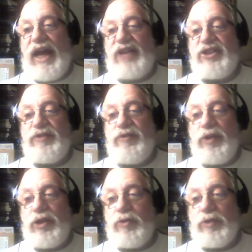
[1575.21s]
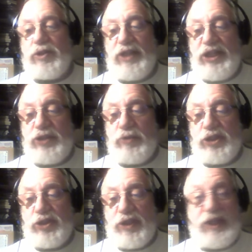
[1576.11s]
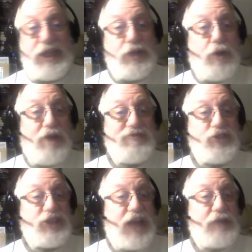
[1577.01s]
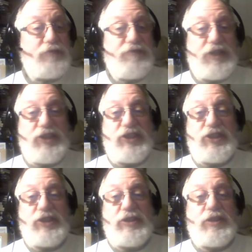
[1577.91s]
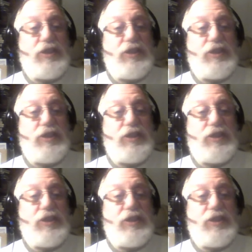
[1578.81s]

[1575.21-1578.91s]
ask for their release was so that they could offer sacrifices?